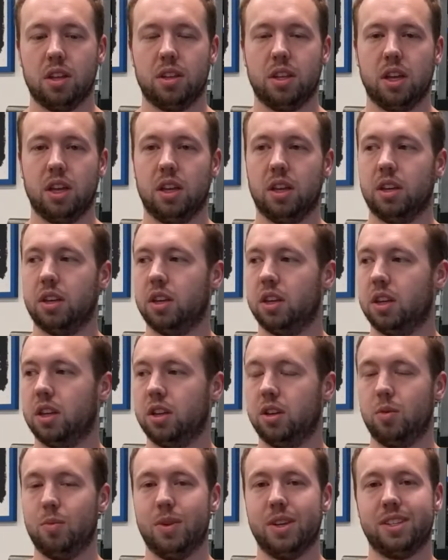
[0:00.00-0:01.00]

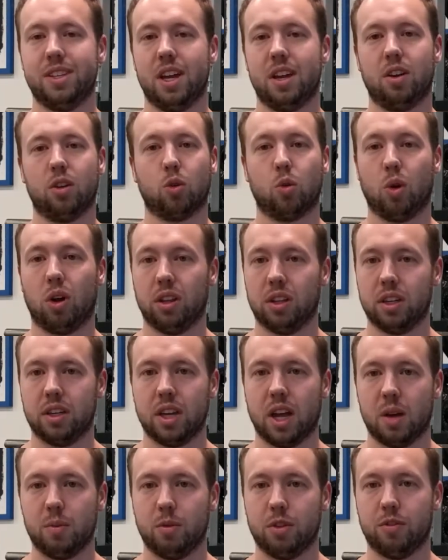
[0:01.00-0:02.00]
Did you miss out on quality
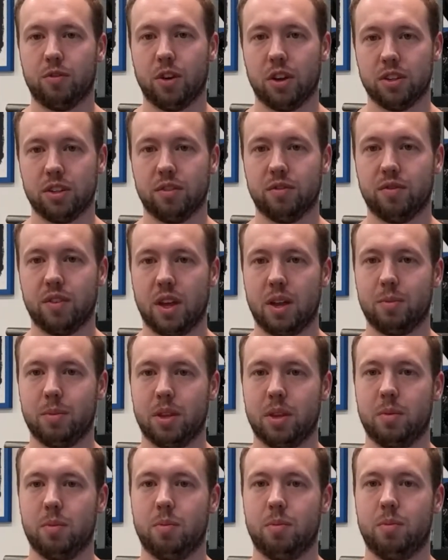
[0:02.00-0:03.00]
time with friends and
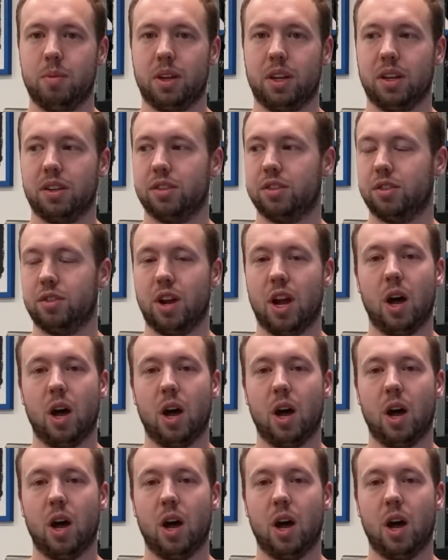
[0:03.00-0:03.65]
family because your